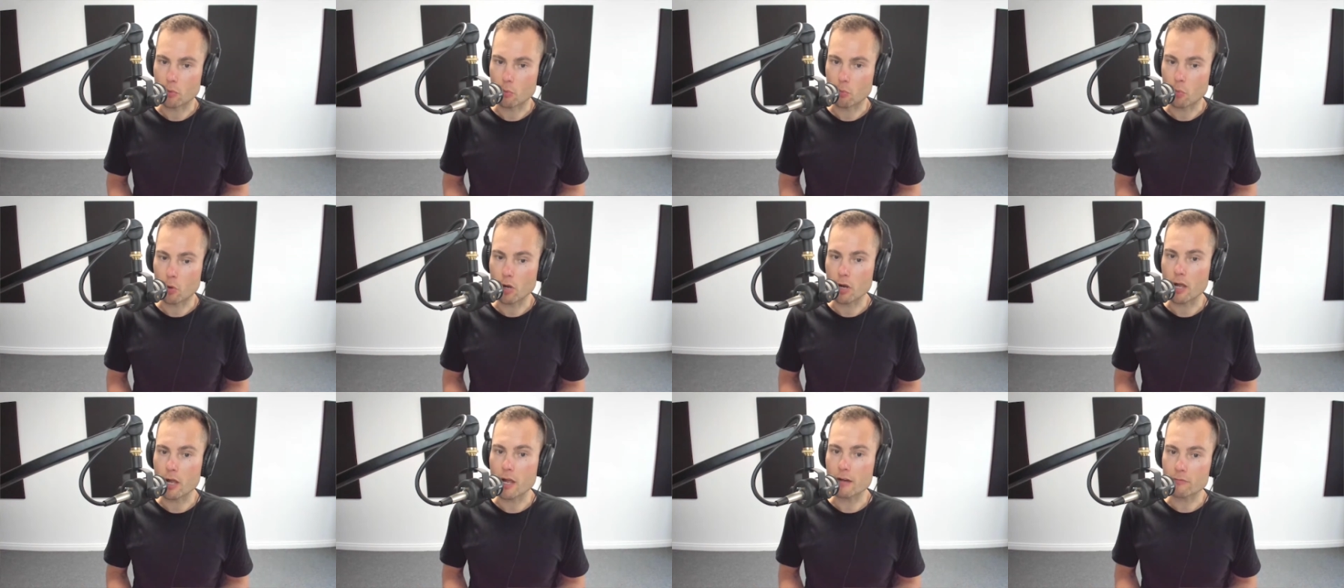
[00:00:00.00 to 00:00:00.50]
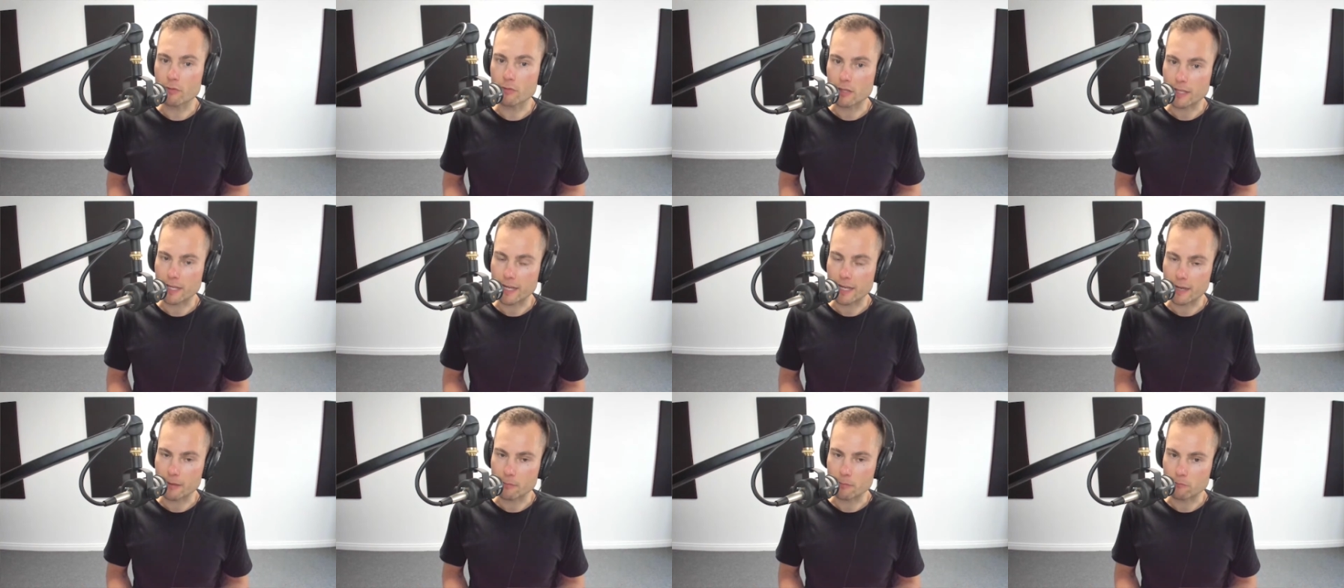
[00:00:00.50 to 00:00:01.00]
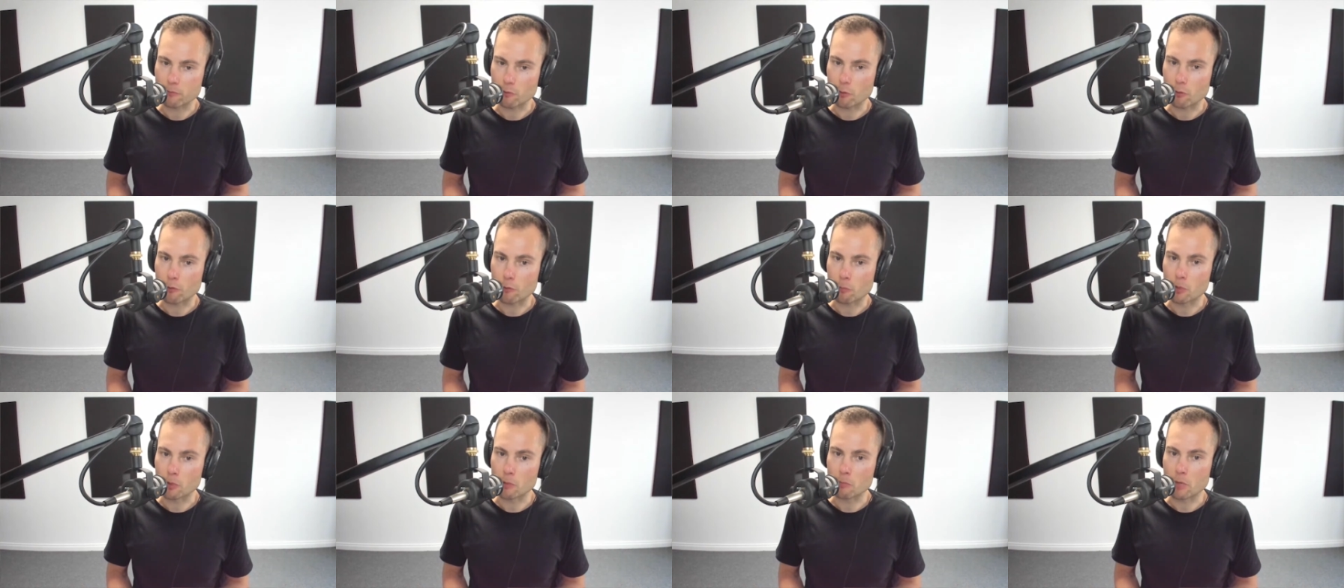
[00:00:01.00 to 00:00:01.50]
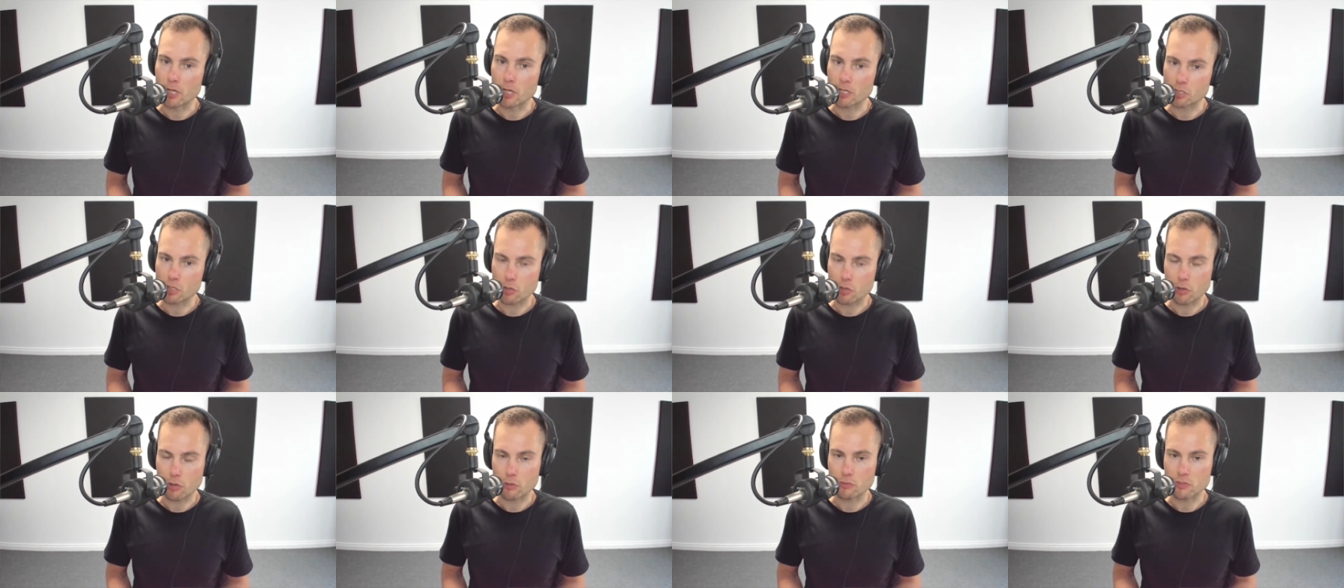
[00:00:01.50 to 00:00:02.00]
what I really aim for with my
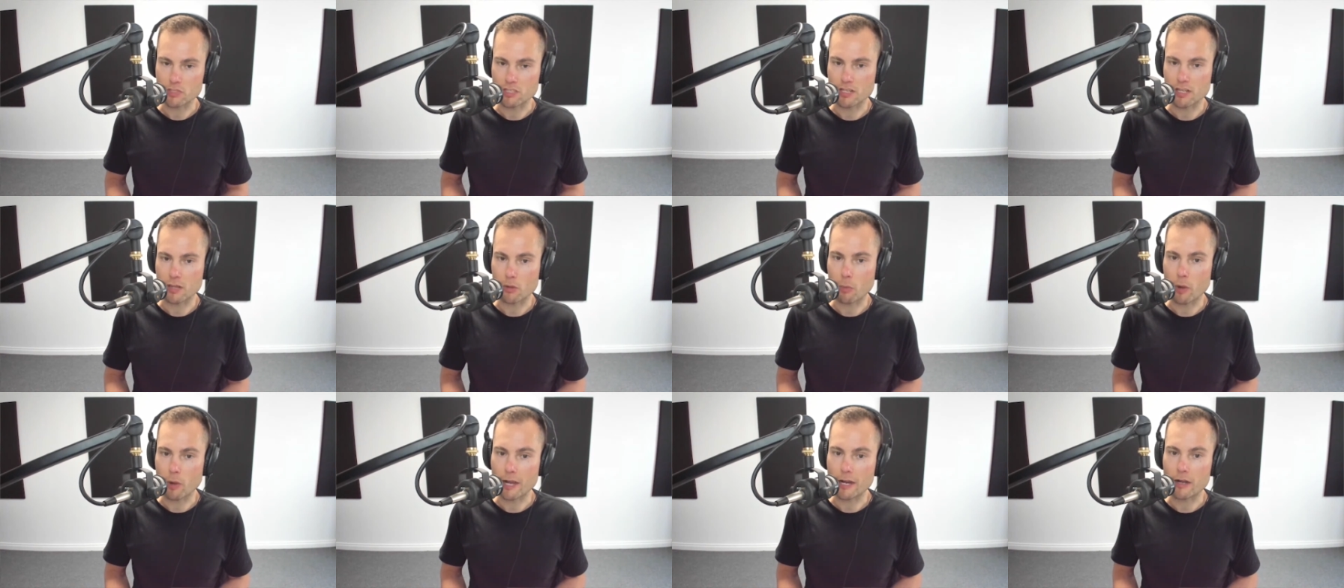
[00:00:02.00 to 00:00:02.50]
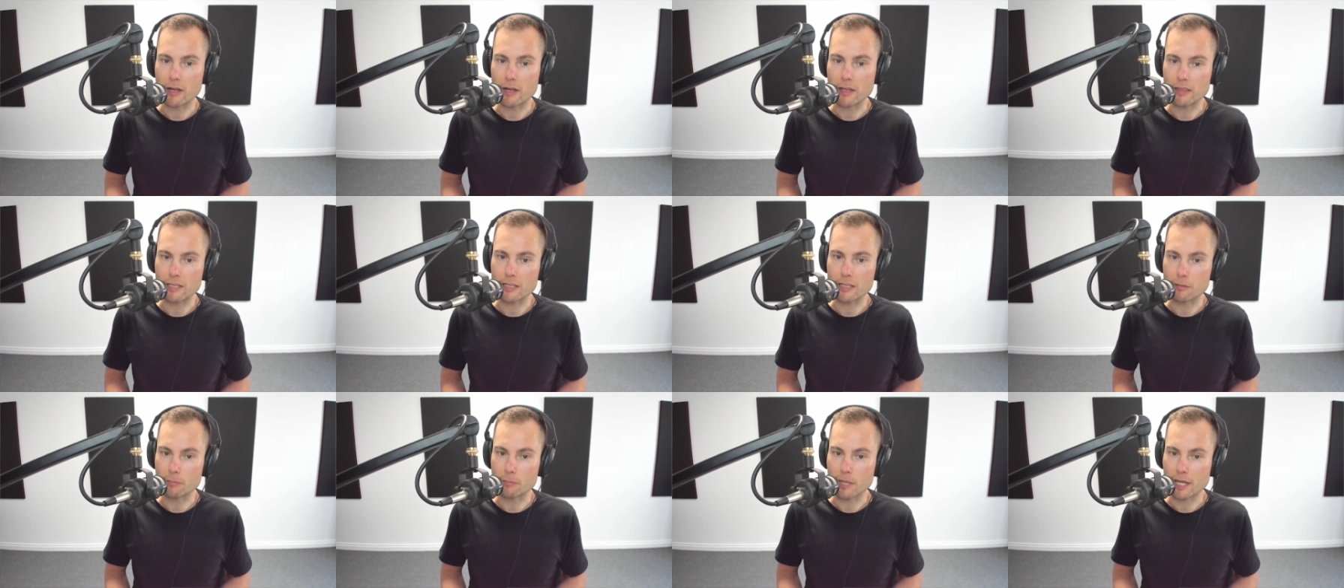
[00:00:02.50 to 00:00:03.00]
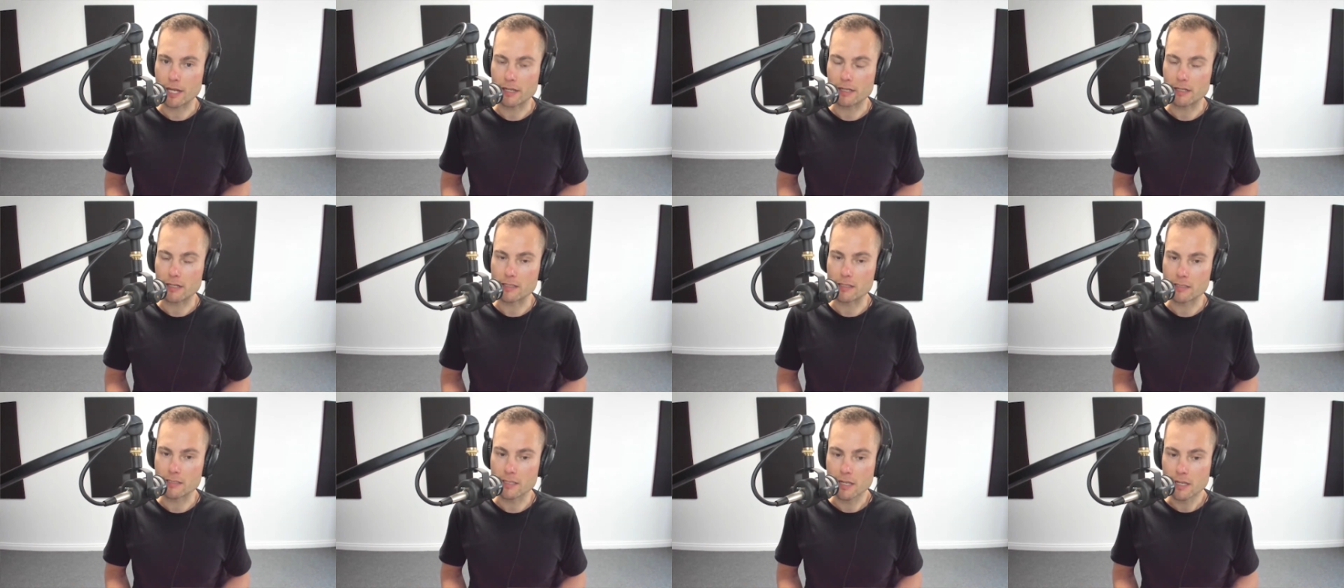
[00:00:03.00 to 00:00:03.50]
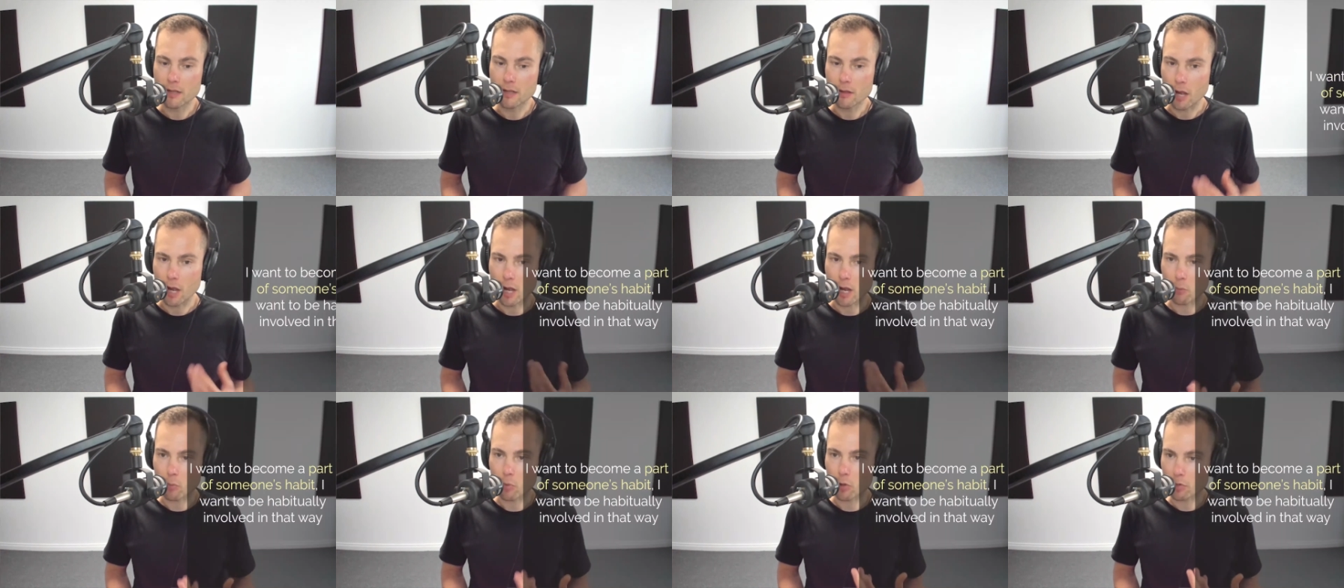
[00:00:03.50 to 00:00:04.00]
shows and the way I think about it is
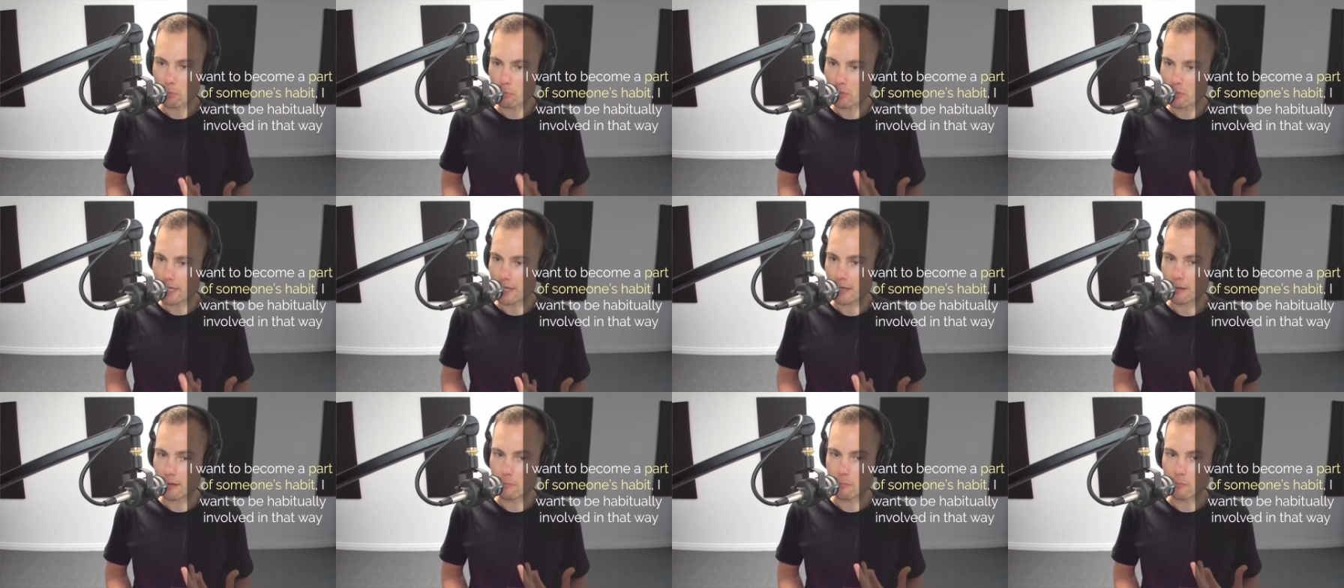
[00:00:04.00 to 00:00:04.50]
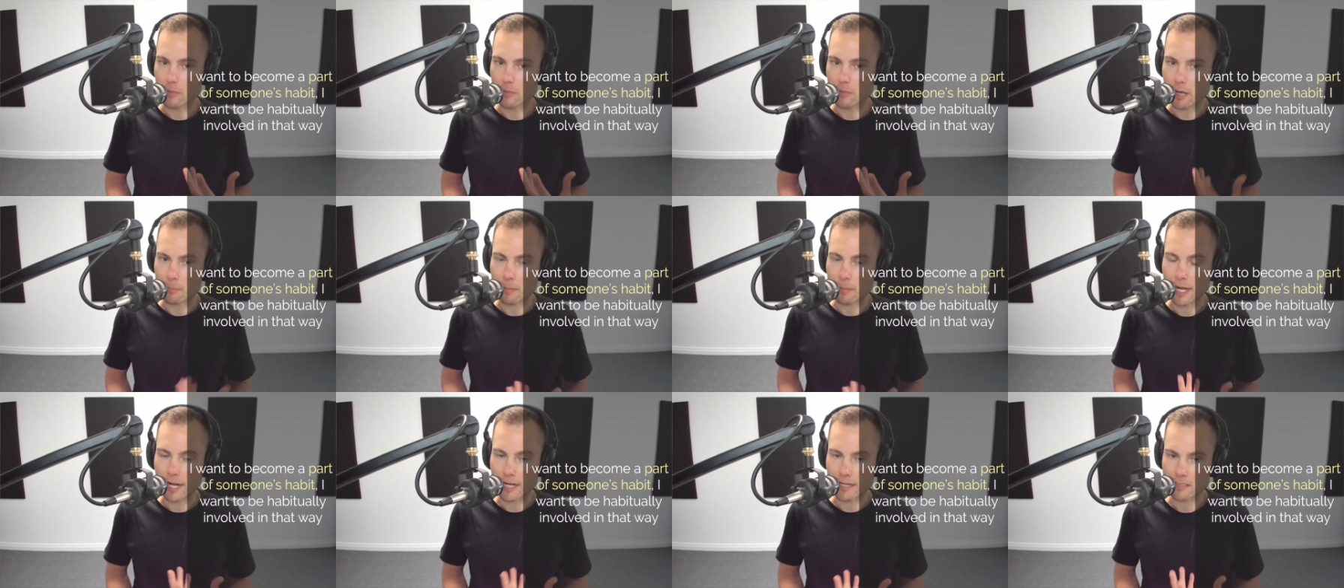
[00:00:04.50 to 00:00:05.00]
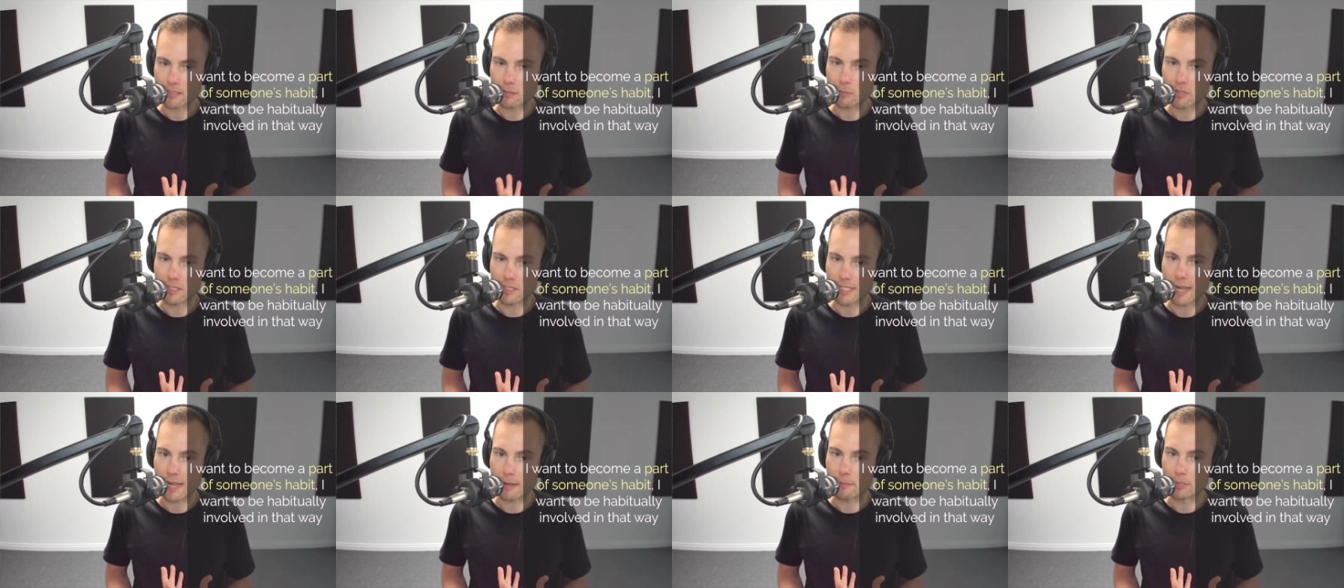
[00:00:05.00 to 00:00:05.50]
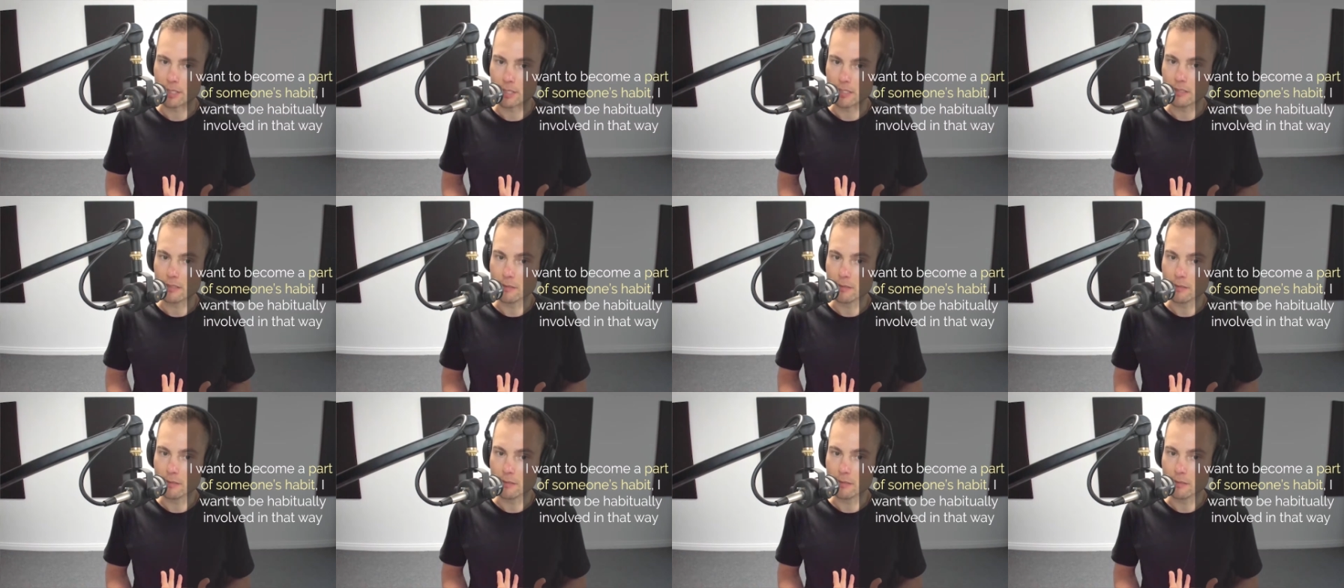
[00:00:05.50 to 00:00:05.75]
I want to become a part of someone's habit.